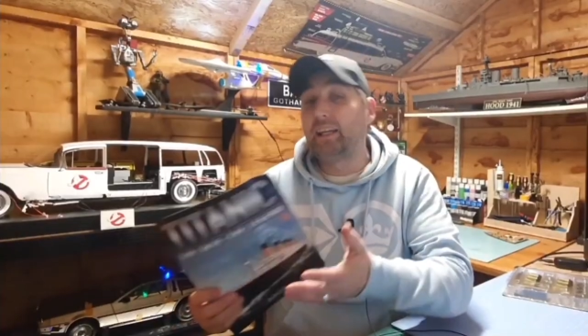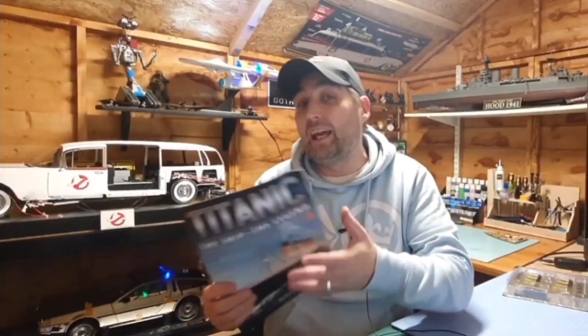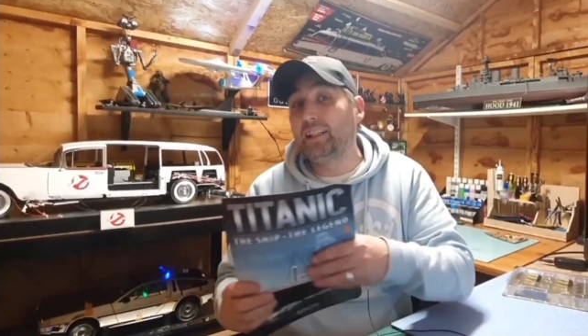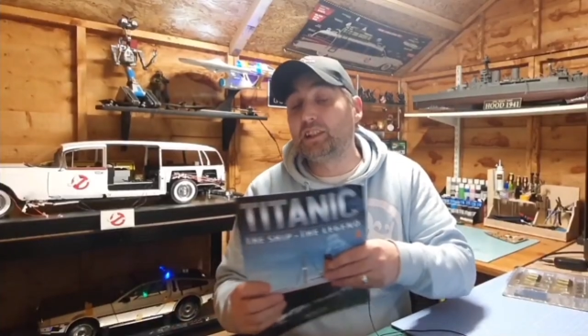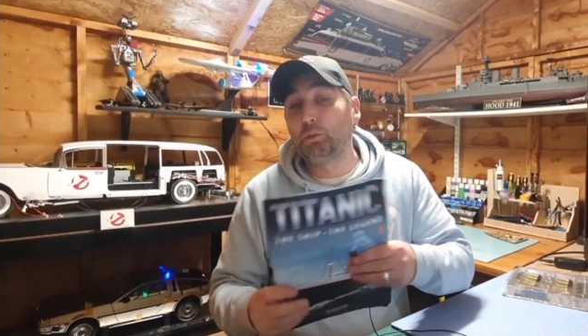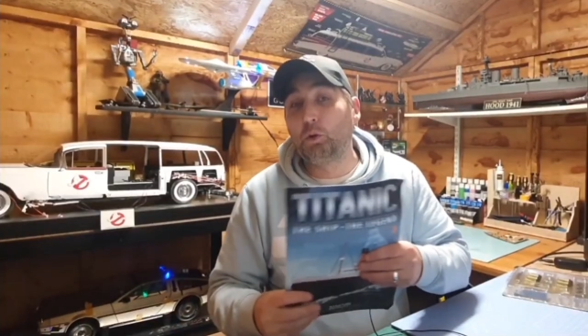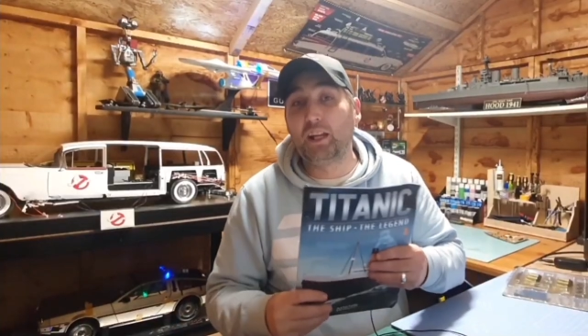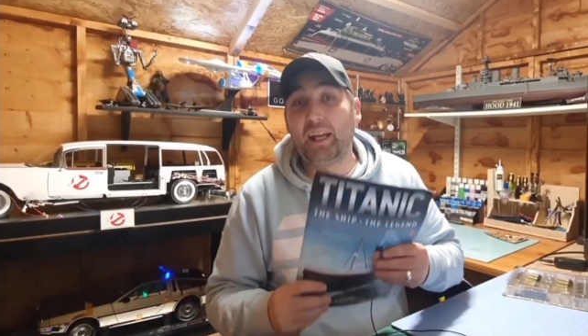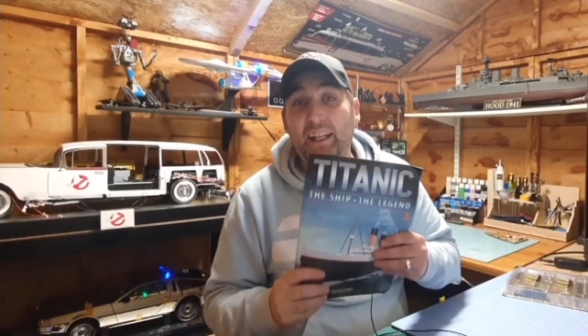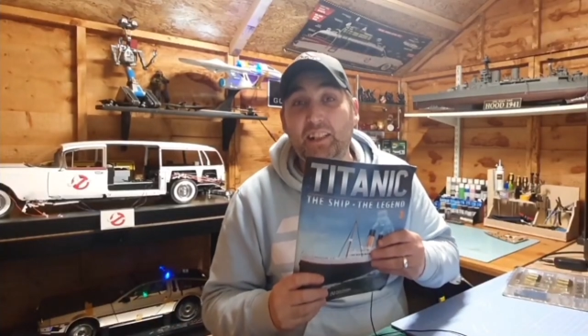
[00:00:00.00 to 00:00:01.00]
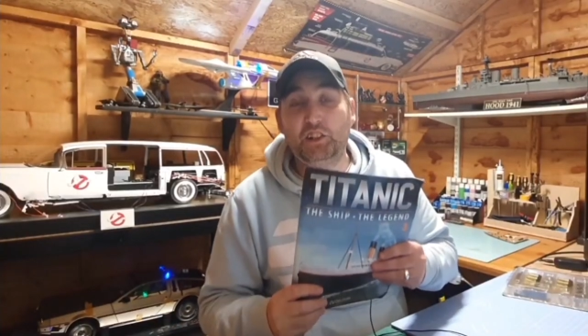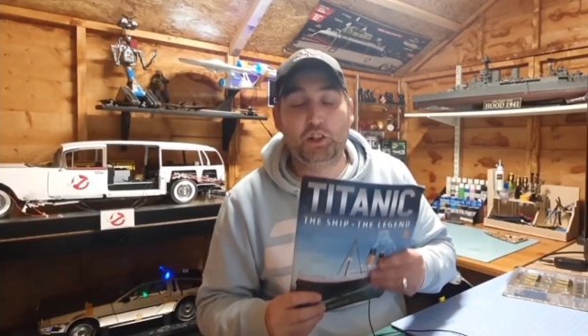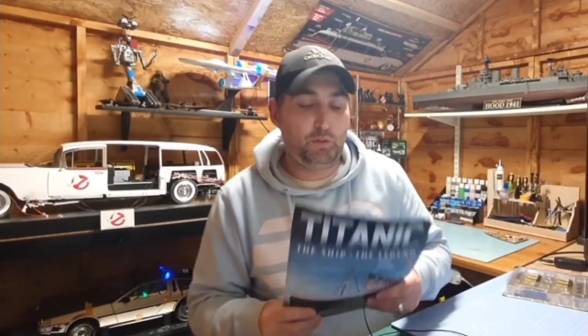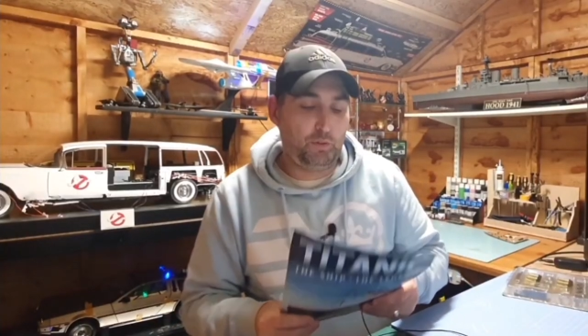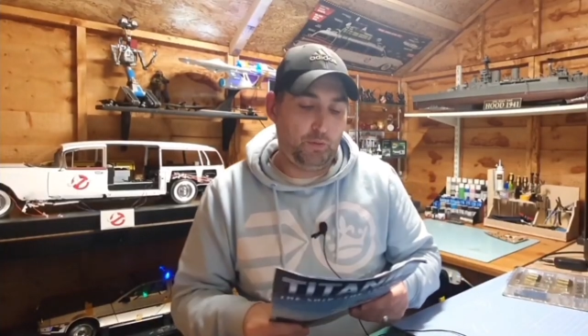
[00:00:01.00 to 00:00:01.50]
Okay, so we're on
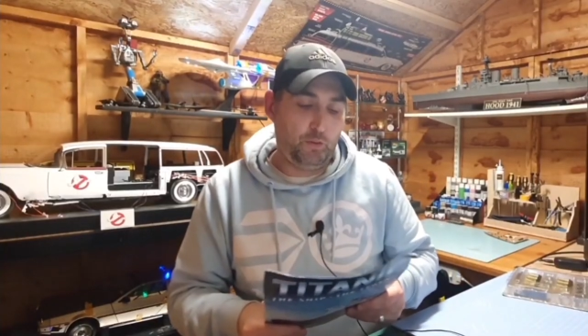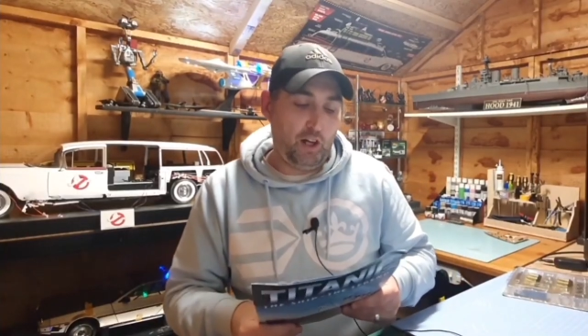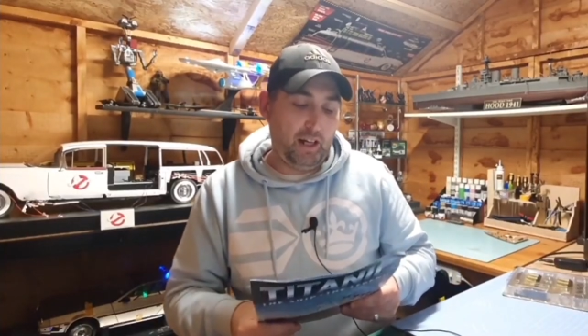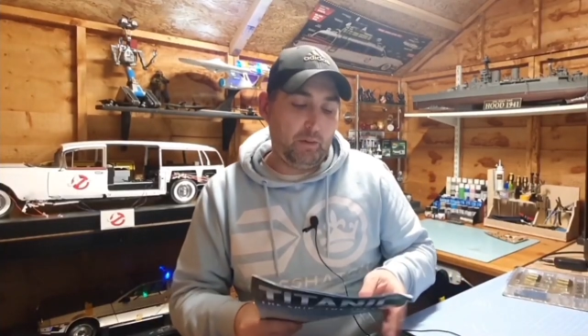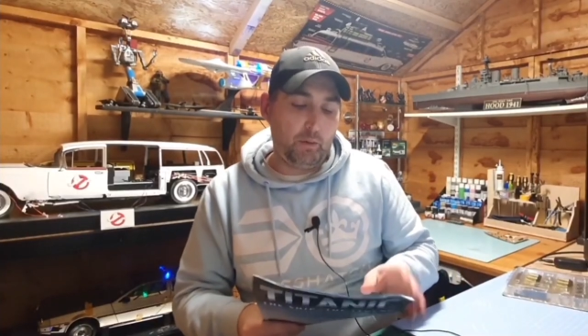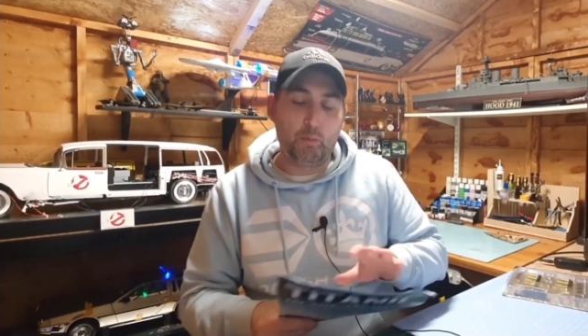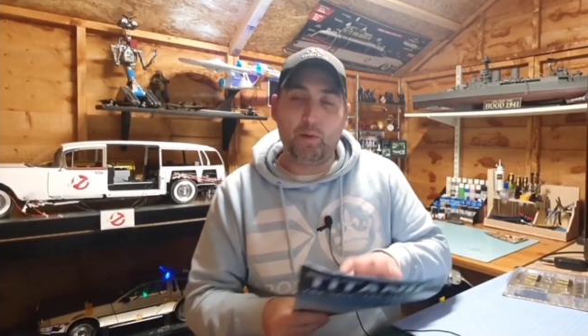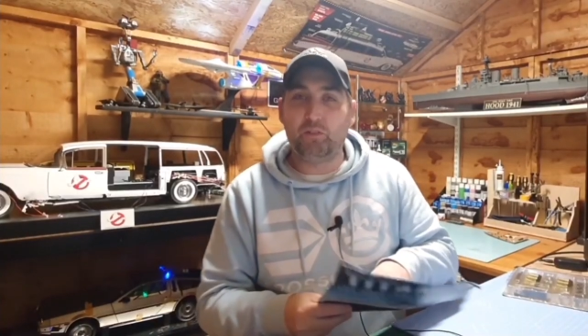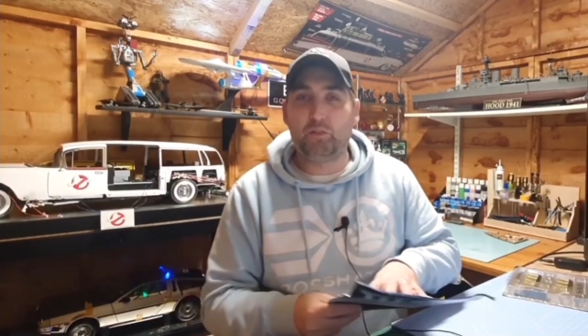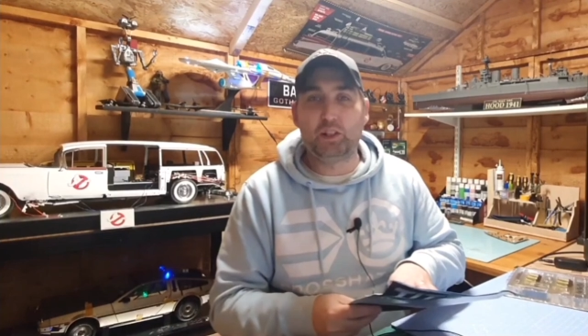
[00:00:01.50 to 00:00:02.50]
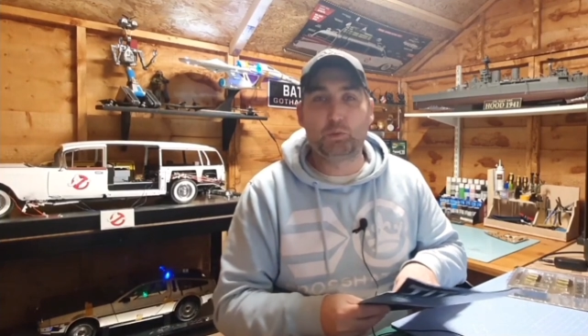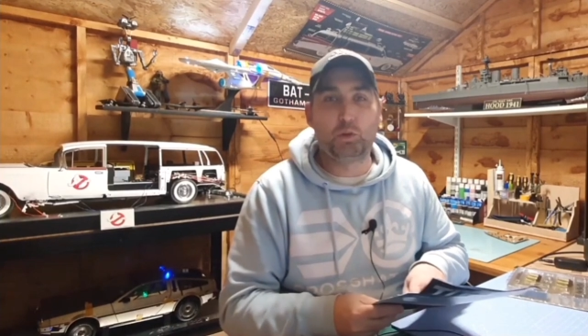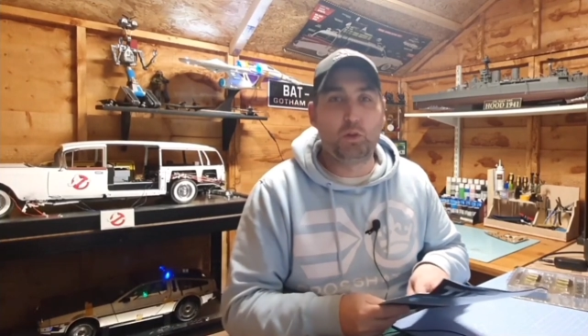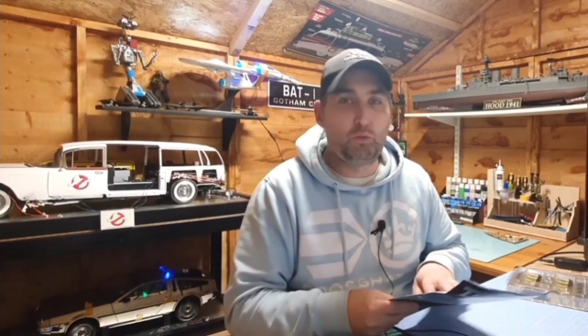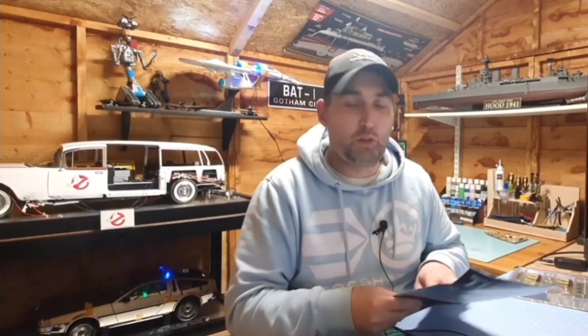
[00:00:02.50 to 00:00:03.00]
issue 3. We've been waiting for this
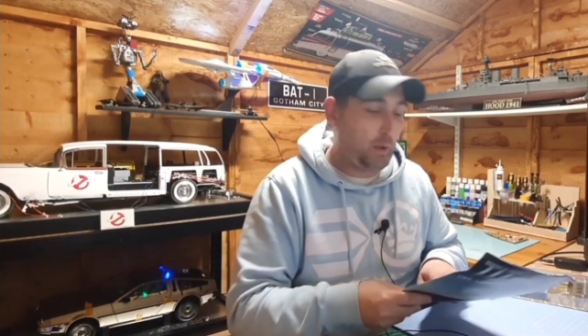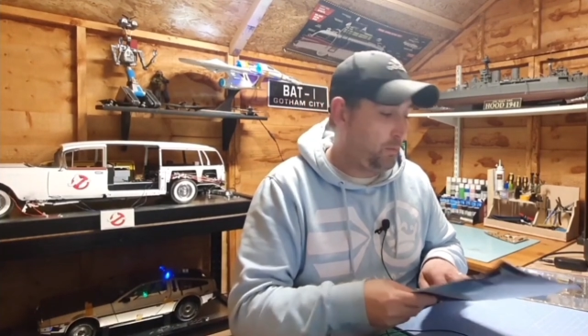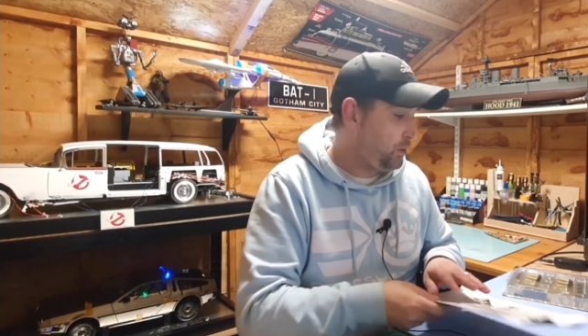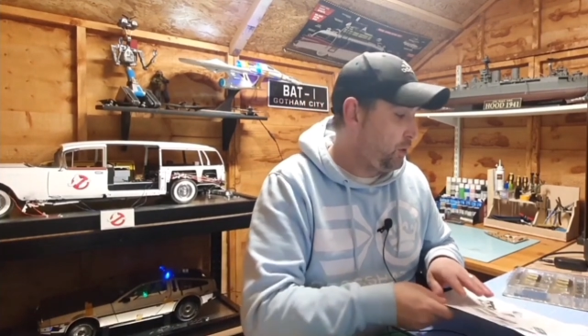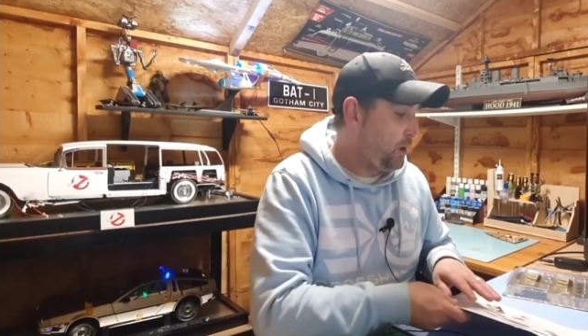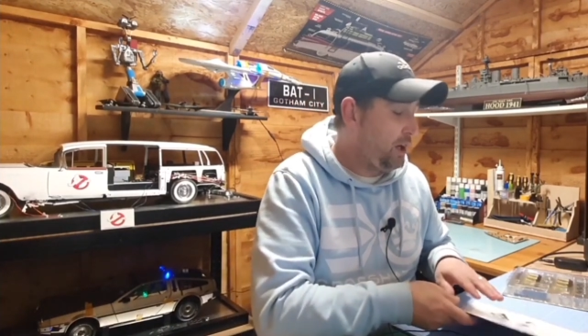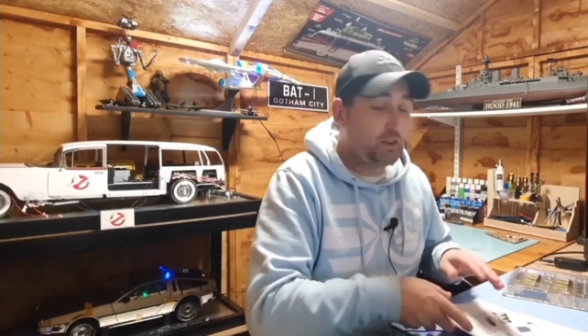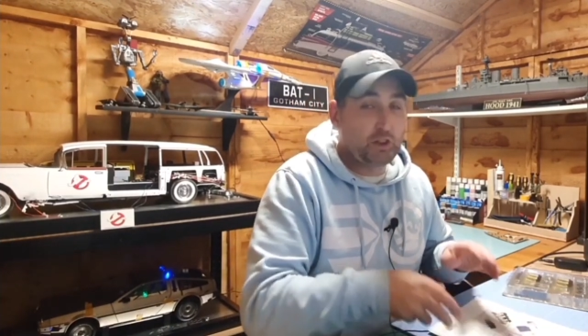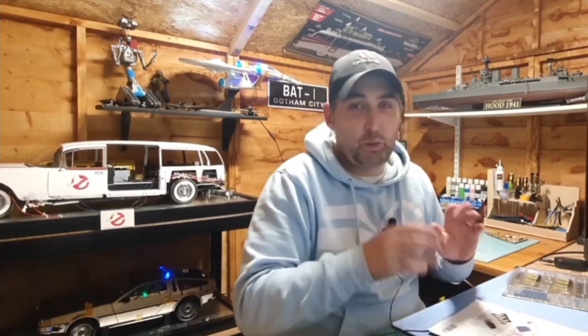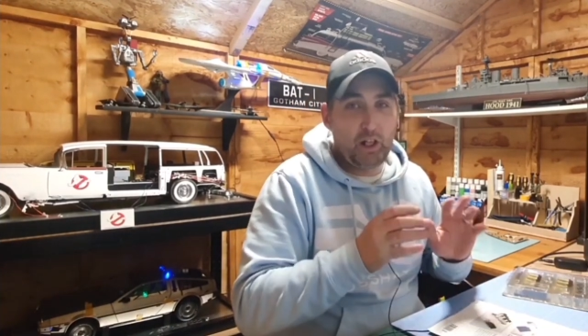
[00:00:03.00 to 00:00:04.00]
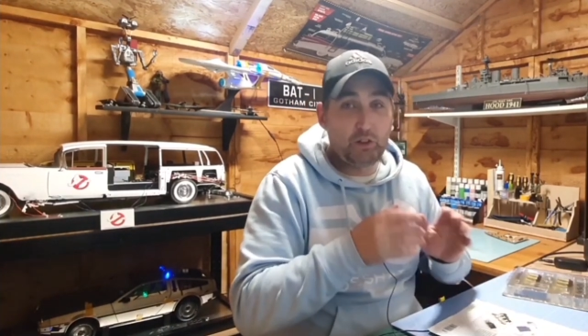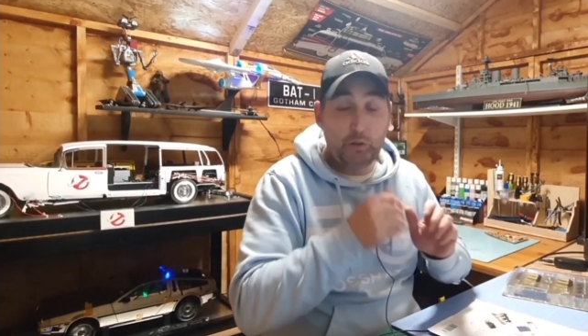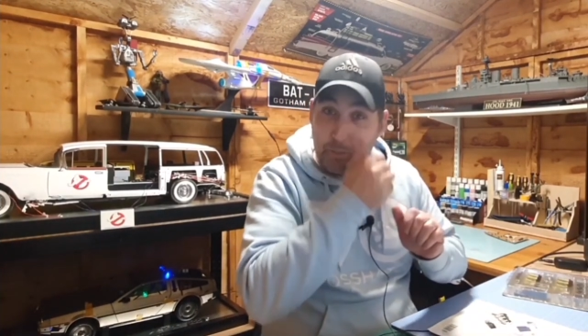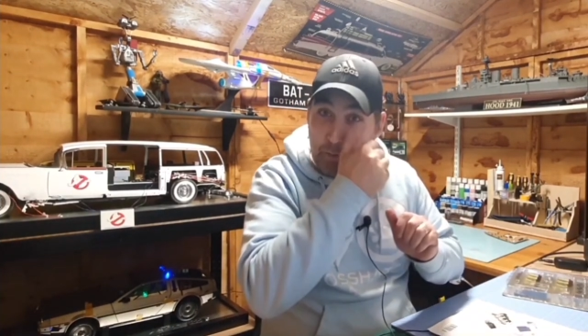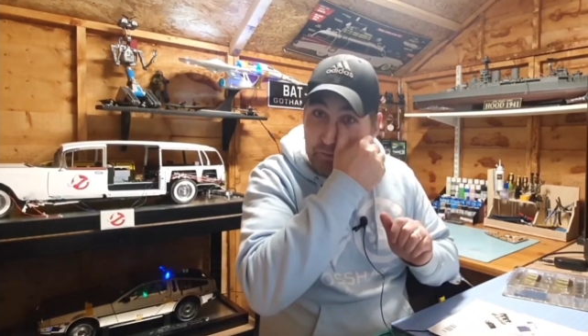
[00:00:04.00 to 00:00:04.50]
one to come for a while because we are
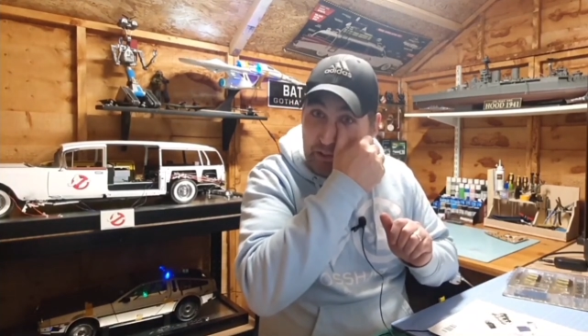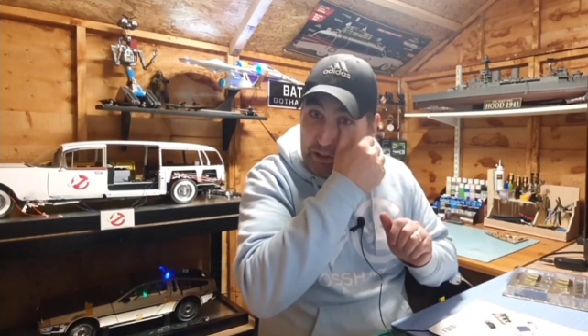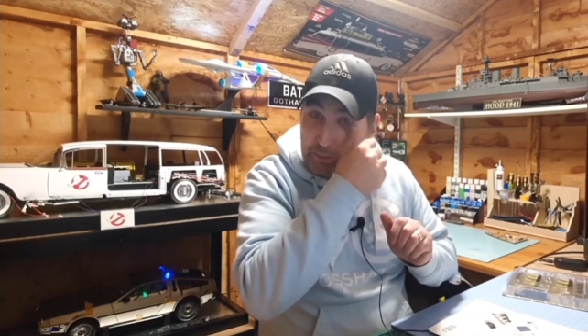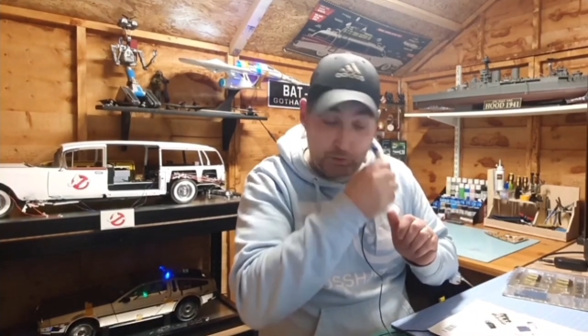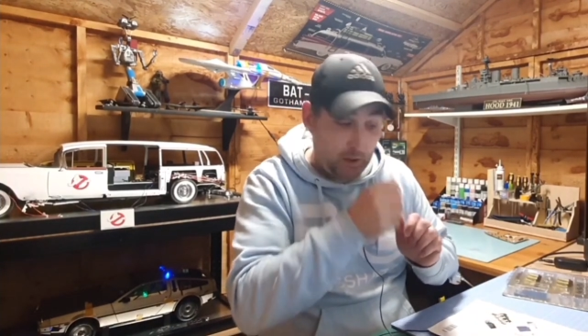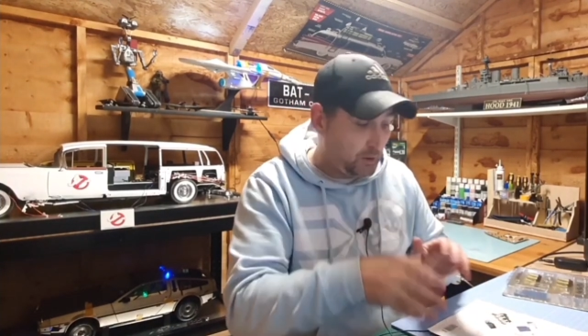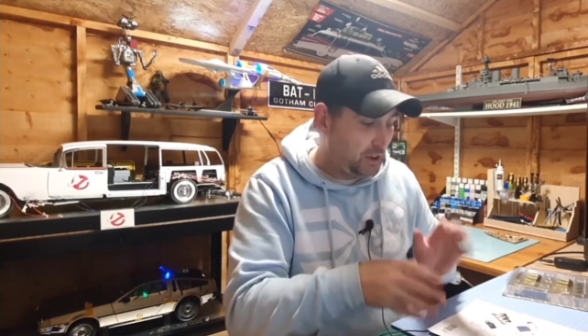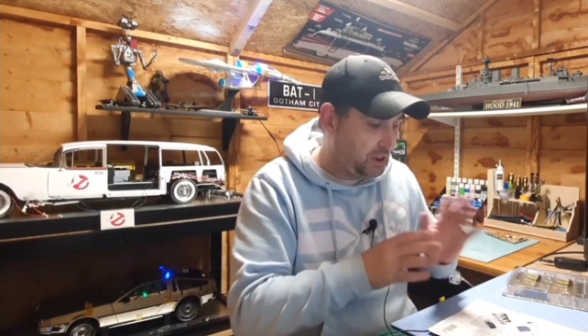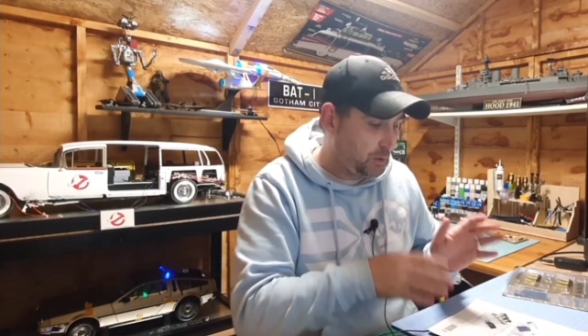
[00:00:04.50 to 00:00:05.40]
doing the monthly subscription.